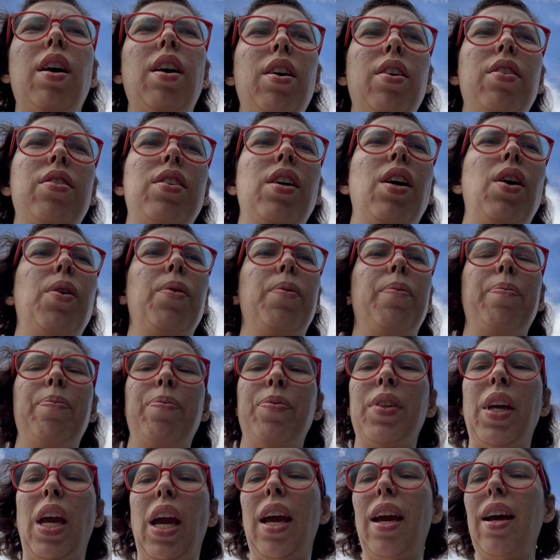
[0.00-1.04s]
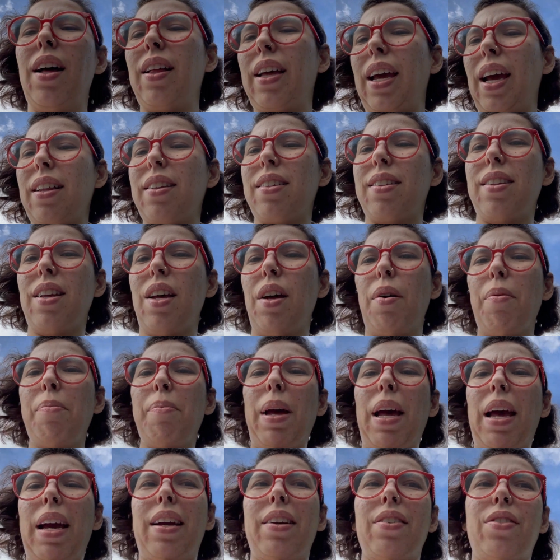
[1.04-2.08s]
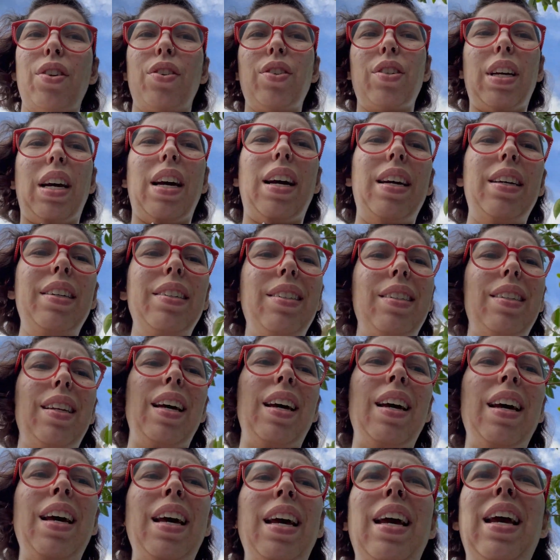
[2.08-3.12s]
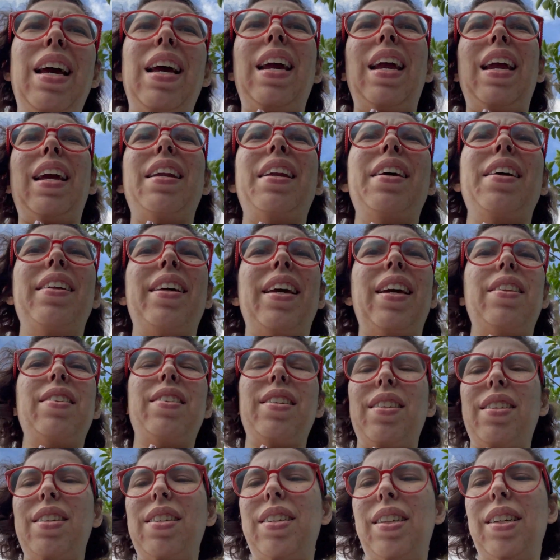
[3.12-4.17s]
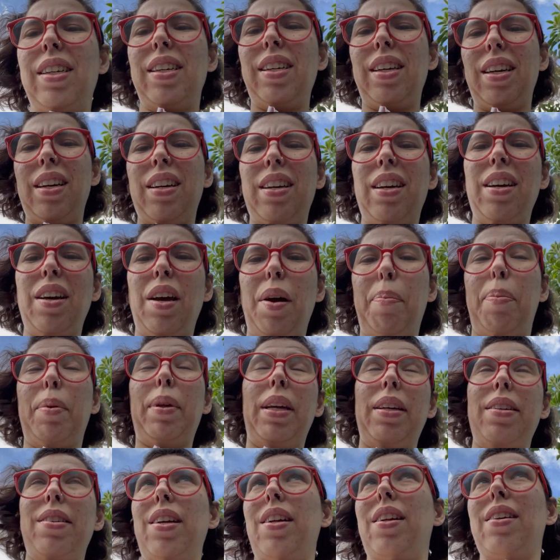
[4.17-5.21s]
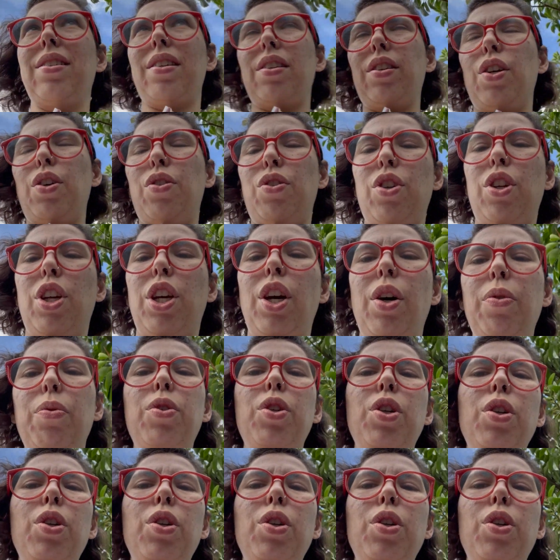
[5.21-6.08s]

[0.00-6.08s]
So he'll get some exercise and he'll get to see a place he doesn't usually go to.